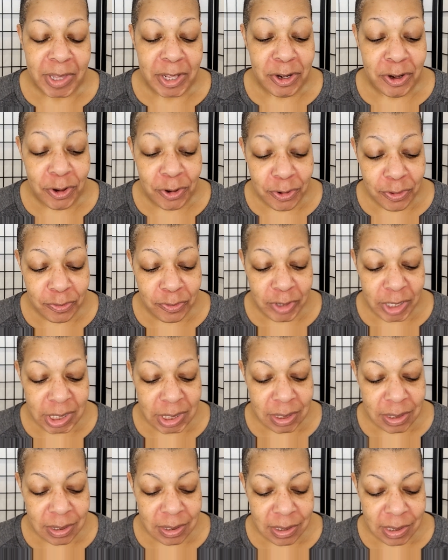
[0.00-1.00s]

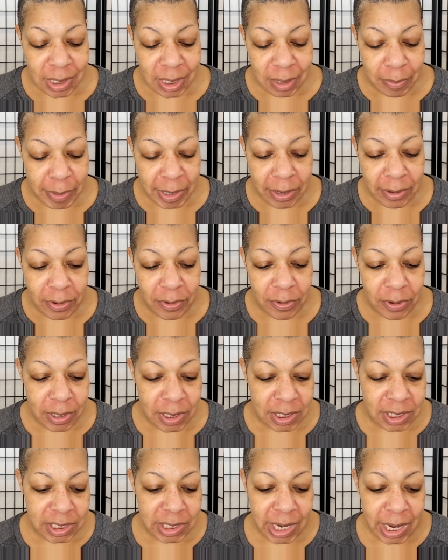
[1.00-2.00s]
nervous about all
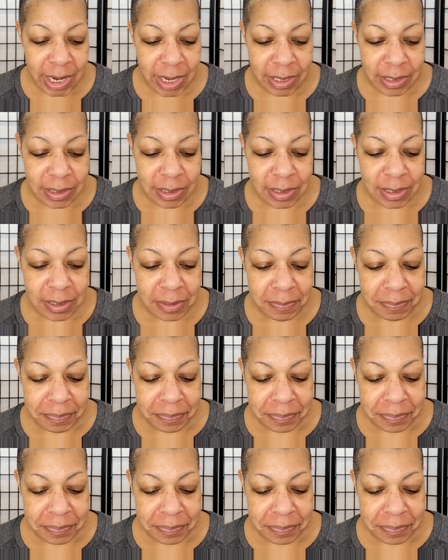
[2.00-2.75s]
the shots